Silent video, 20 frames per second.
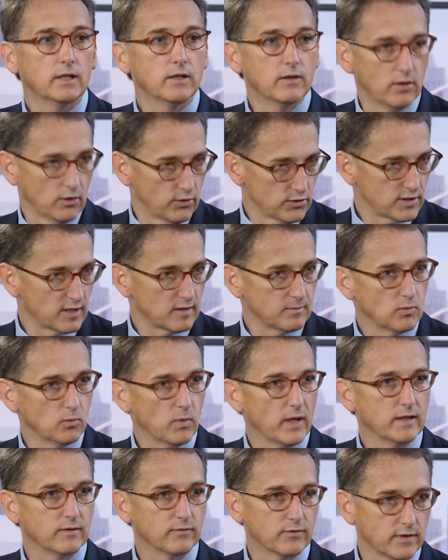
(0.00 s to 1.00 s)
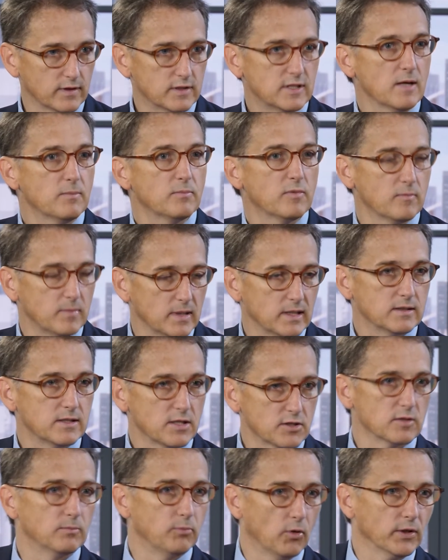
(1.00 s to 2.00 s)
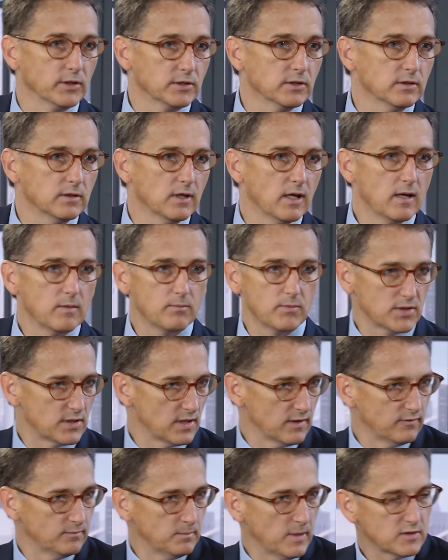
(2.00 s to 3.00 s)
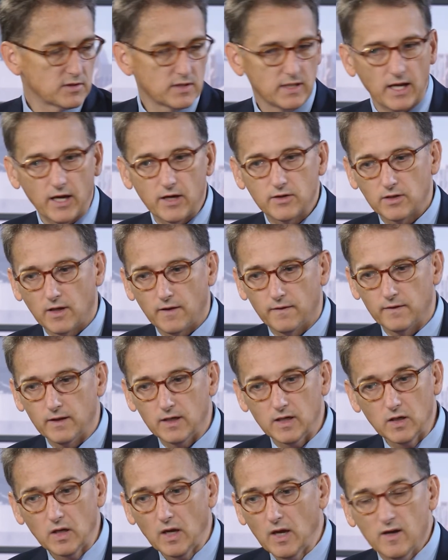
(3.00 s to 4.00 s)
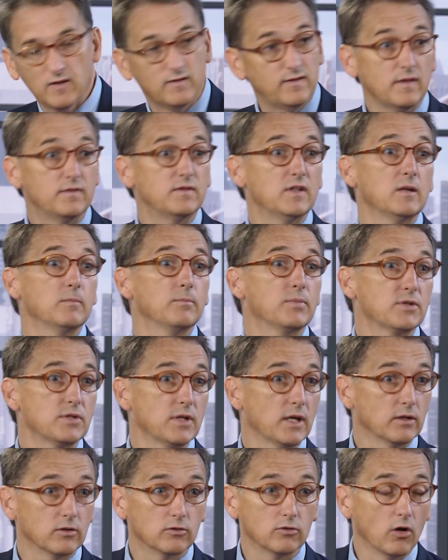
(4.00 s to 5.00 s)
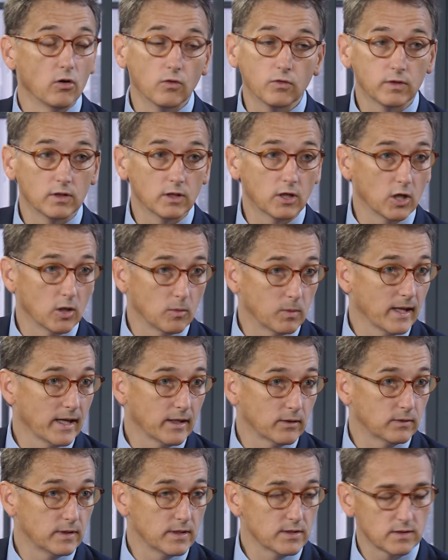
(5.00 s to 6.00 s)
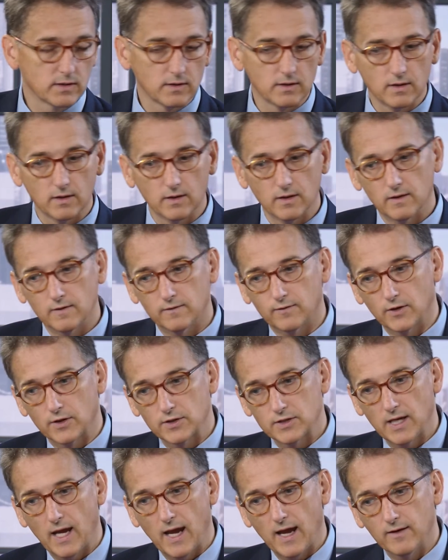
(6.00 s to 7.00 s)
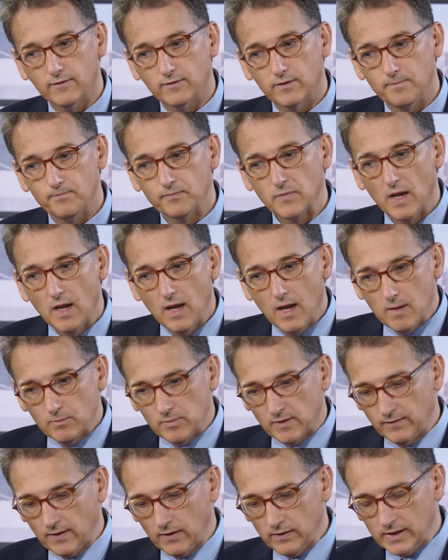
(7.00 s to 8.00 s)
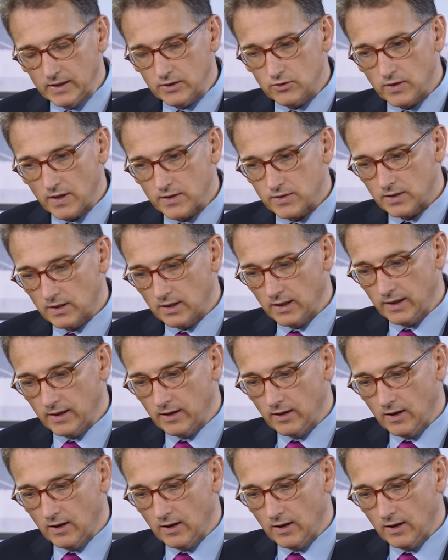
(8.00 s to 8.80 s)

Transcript: those that have been waiting for the dip have been disappointed because they've missed out on the 15% growth in global equities in the first half. But very interestingly,